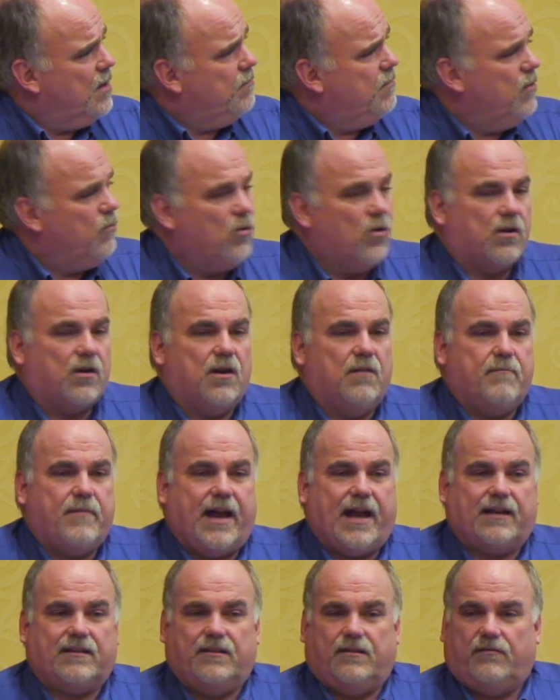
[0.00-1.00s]
But we'll come
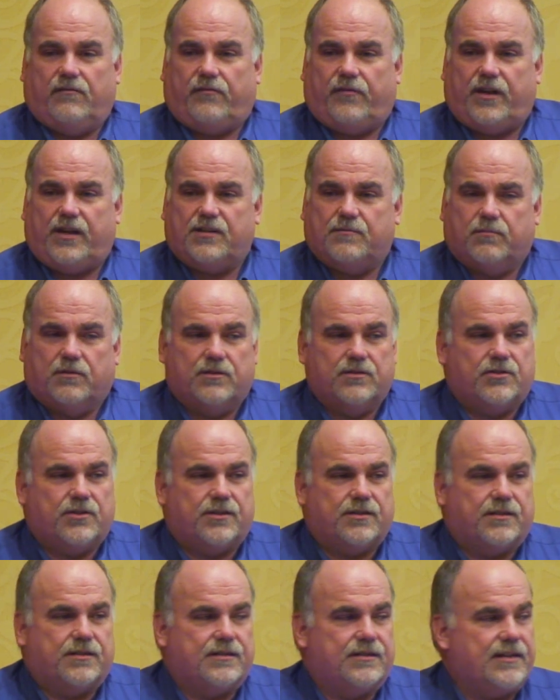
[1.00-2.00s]
back to infeasible in
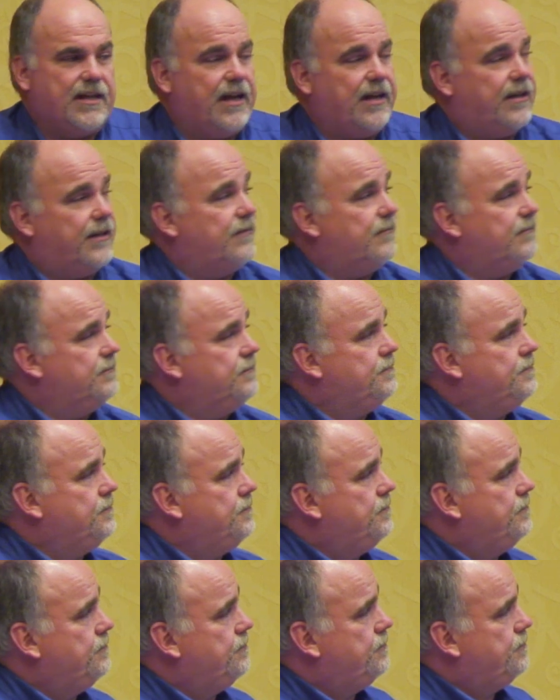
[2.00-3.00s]
just a second.
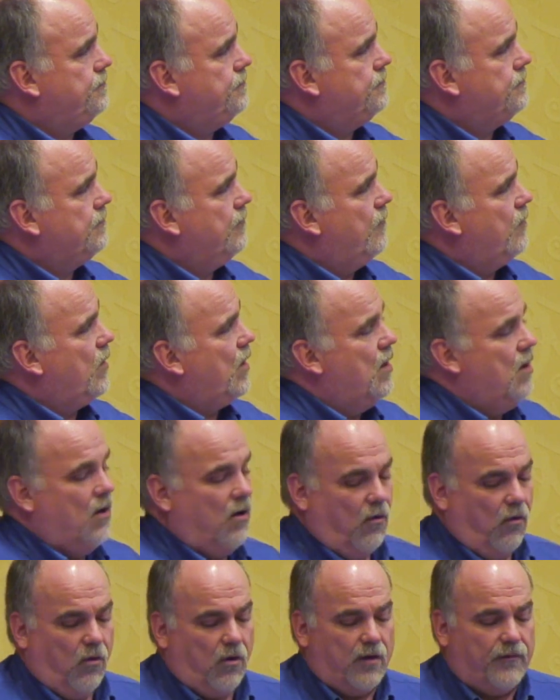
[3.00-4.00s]

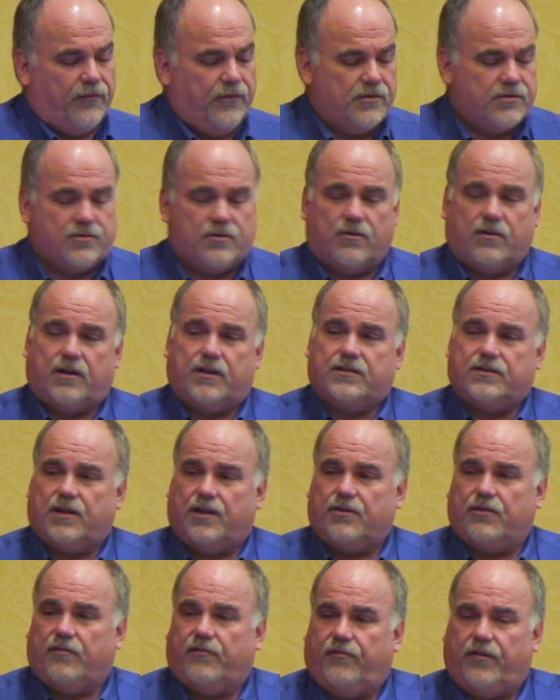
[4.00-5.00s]
Or if the circuit's
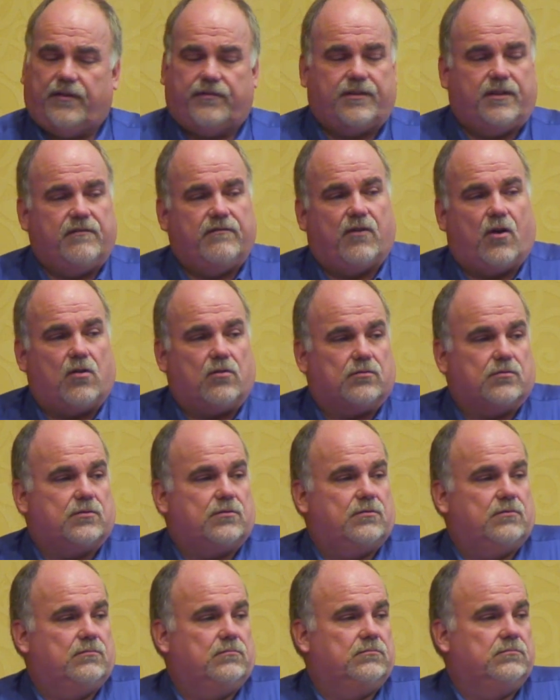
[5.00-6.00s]
under 50
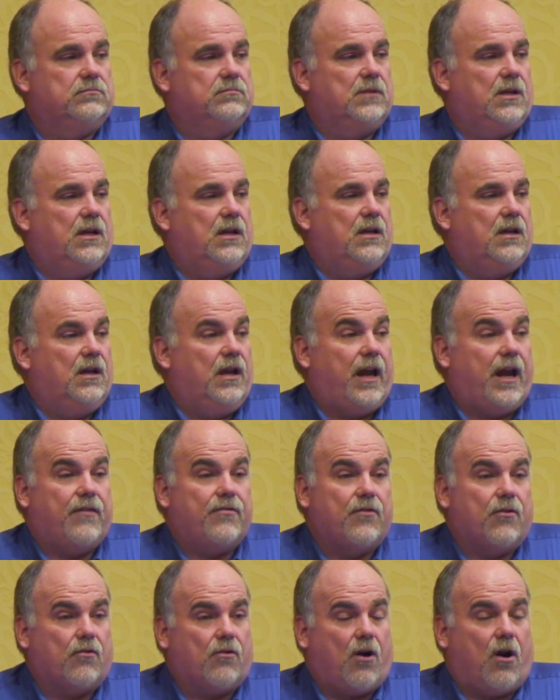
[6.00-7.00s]
volts
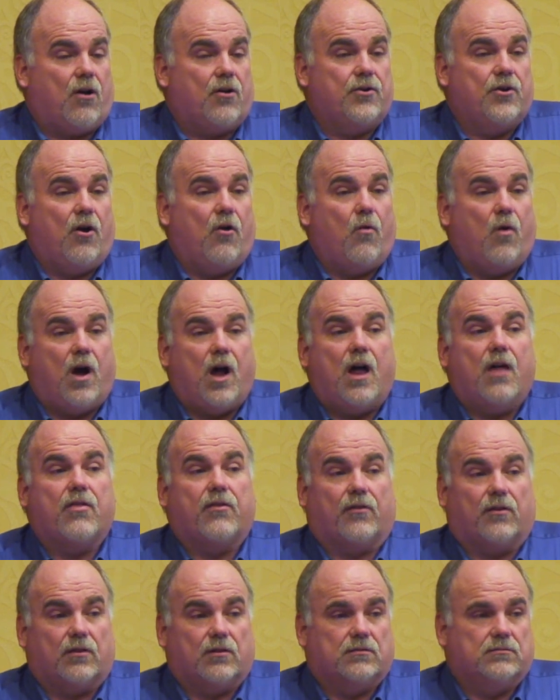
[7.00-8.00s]
and there are no
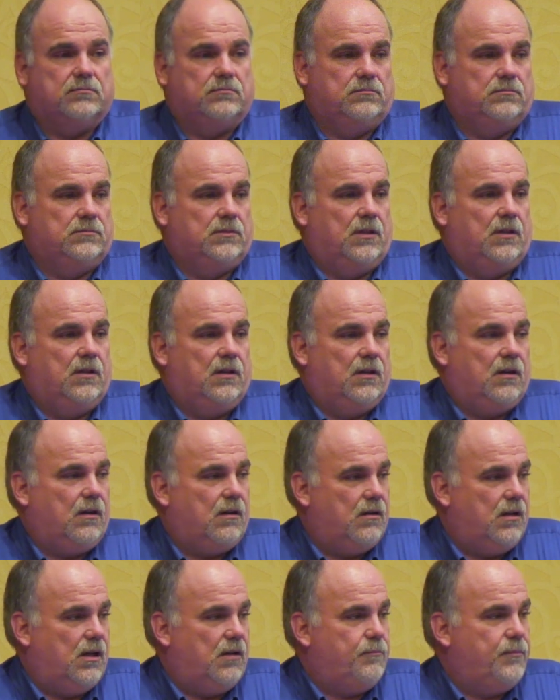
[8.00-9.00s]
other
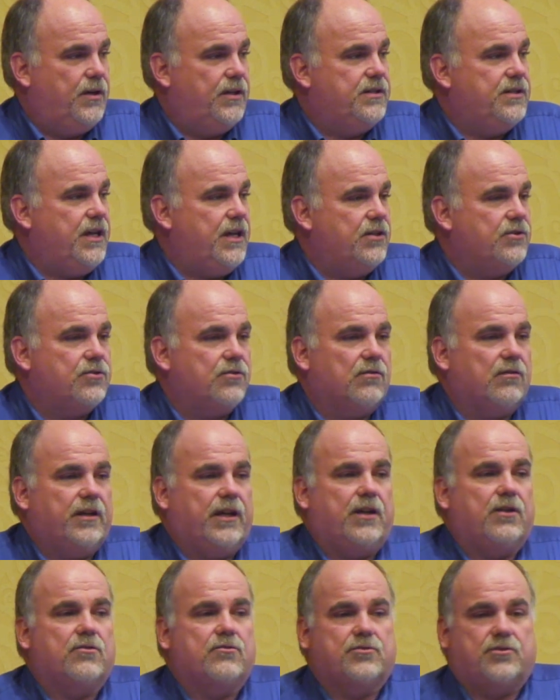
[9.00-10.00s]
potential
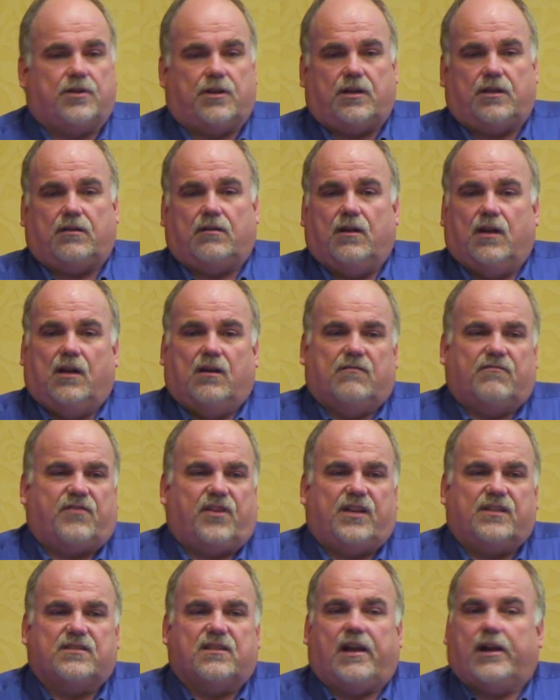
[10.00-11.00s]
energy,
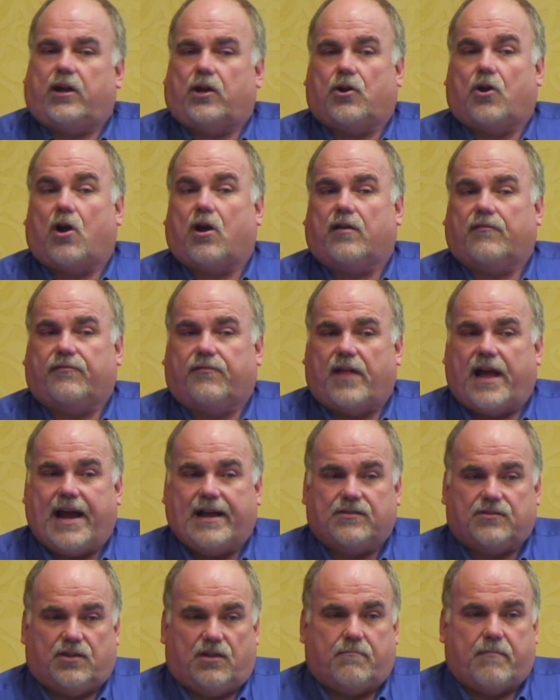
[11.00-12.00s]
things like an arc
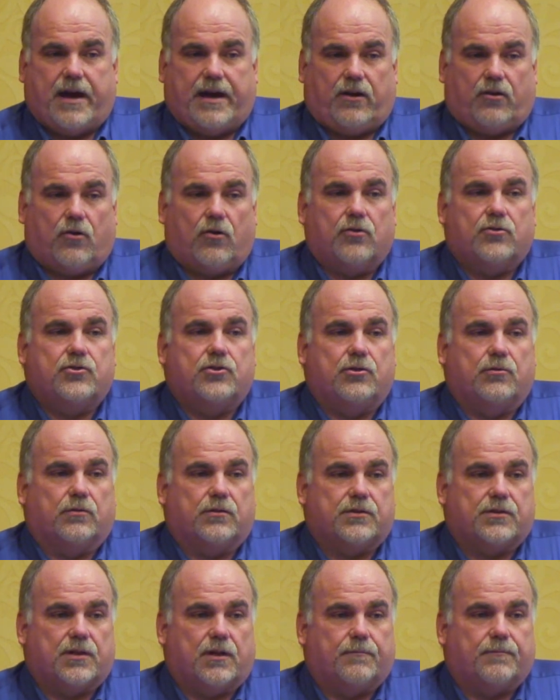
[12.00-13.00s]
flash that might hurt you
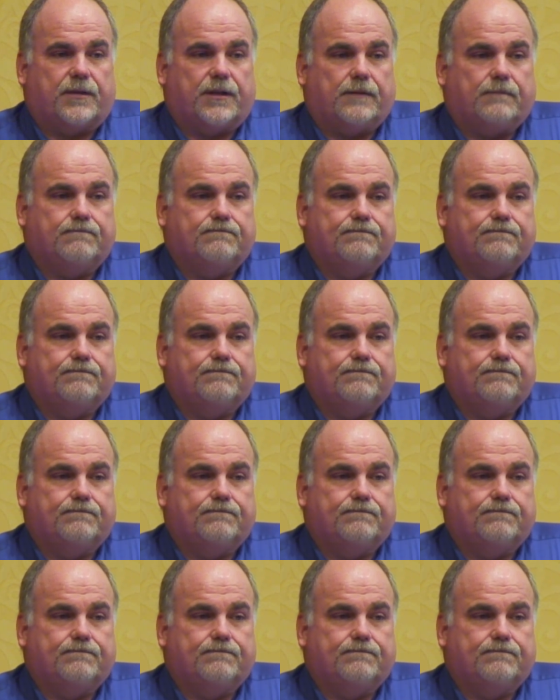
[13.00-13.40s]
or something.